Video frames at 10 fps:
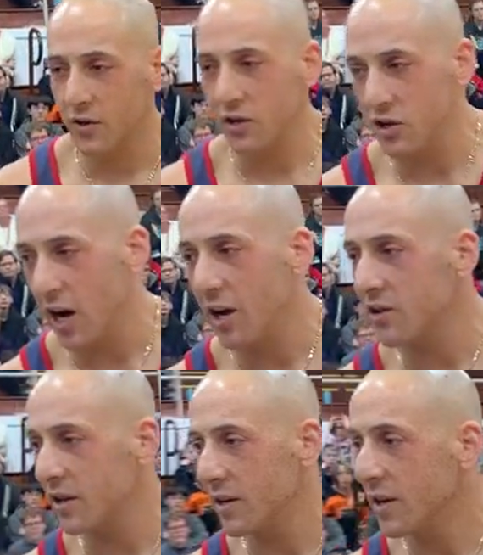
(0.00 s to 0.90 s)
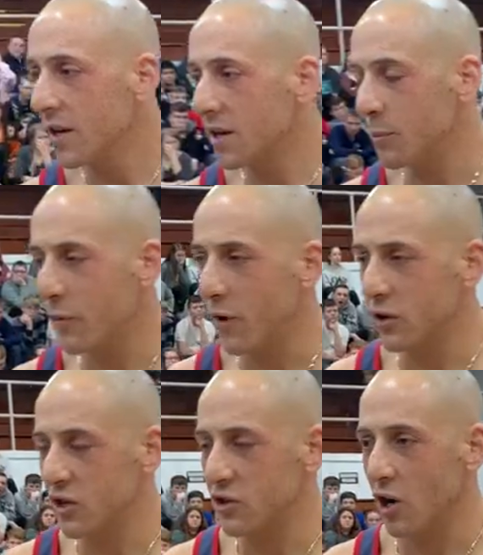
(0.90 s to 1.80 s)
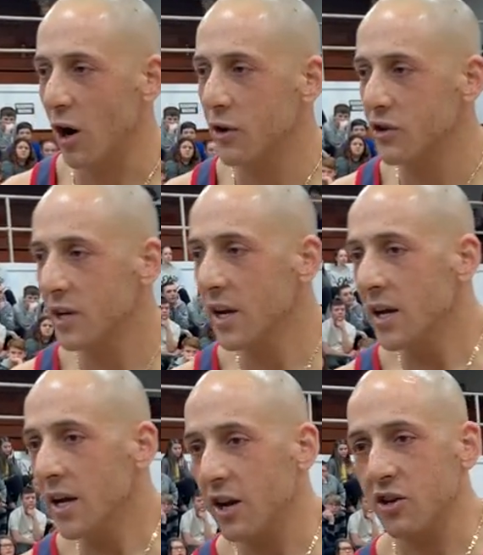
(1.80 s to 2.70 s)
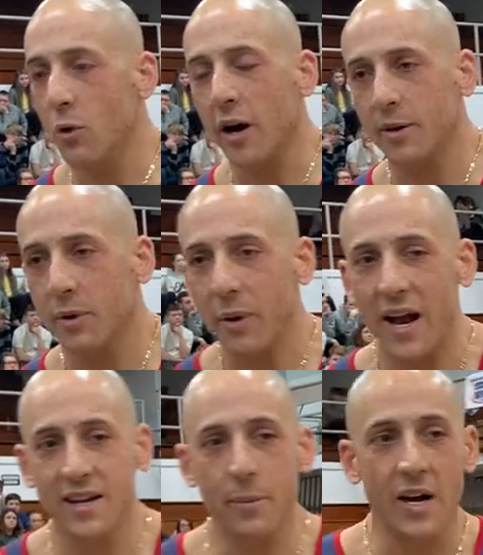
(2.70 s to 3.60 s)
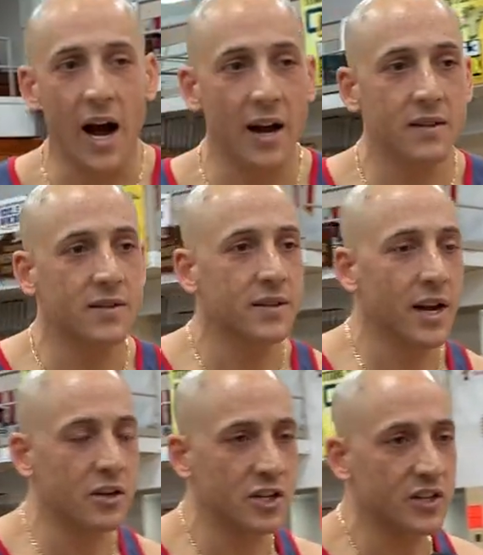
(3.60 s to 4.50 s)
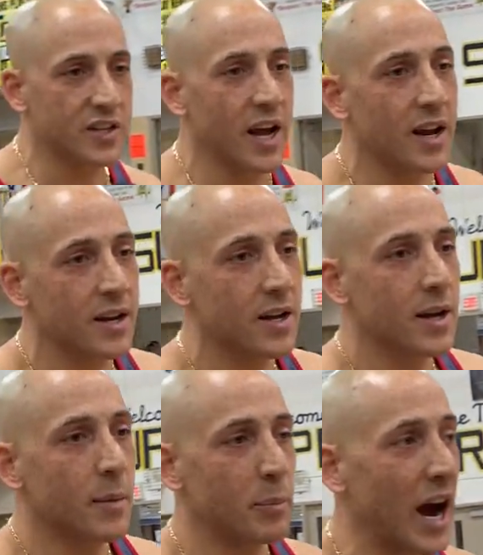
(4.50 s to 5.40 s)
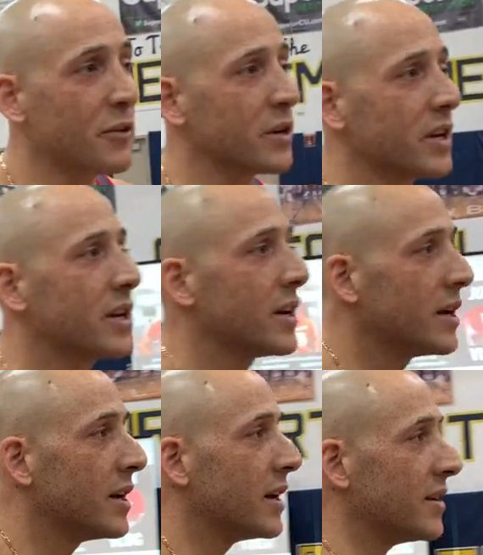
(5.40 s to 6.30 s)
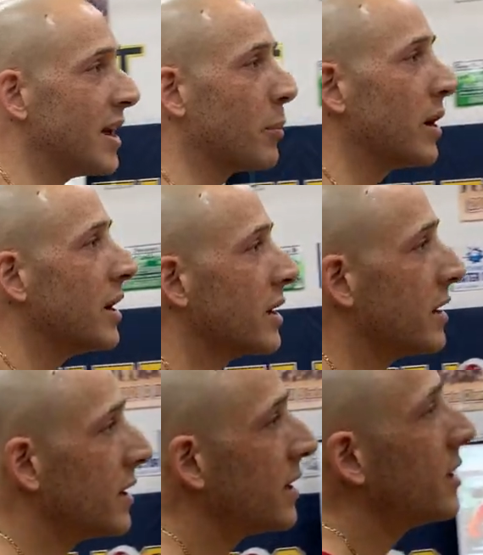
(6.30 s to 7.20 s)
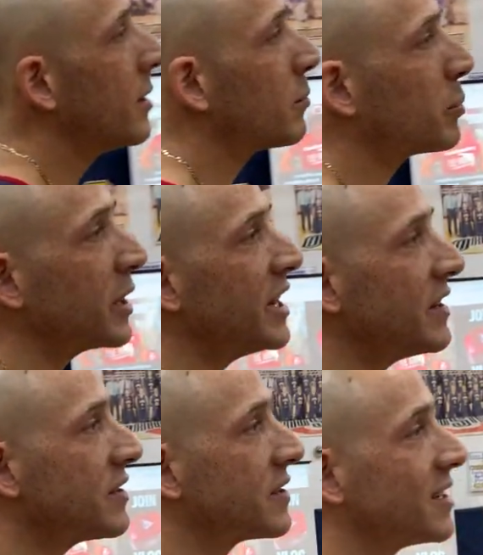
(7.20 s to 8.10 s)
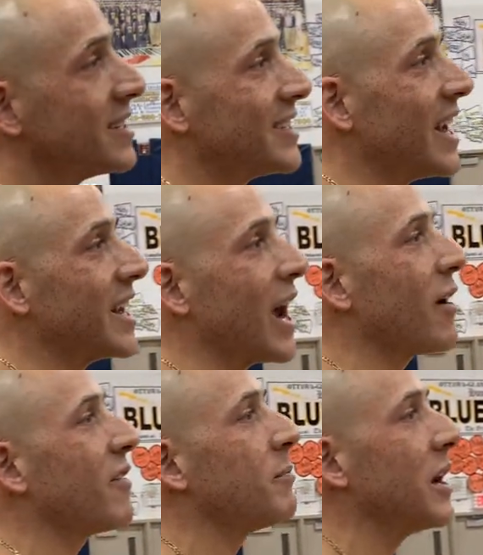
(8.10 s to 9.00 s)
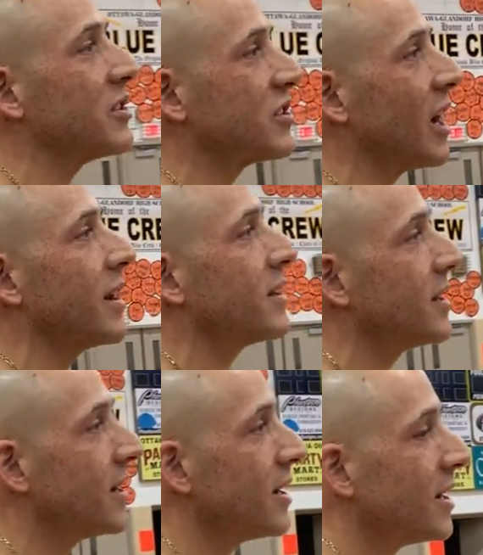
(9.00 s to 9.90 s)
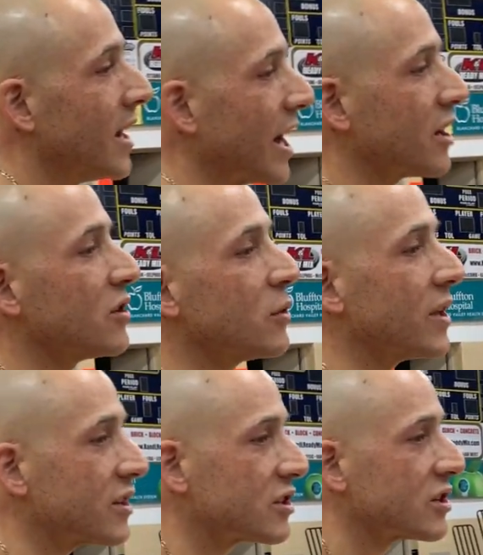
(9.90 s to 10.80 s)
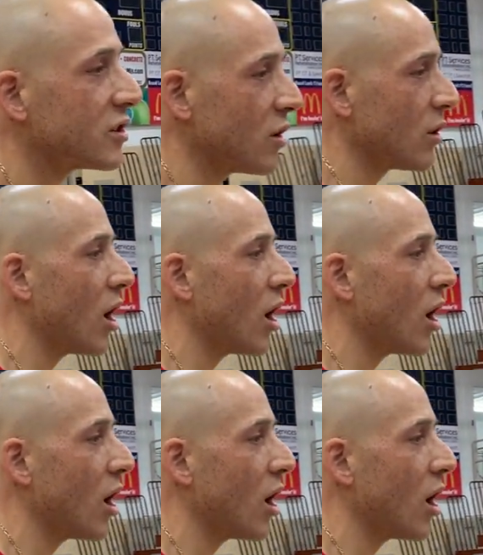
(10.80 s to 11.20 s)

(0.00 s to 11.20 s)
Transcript: to the judge and the folks in charge, and she walked up to Pat and Debbie Hines, and she said, Patrick, Deborah, please take care of my son. I can do this no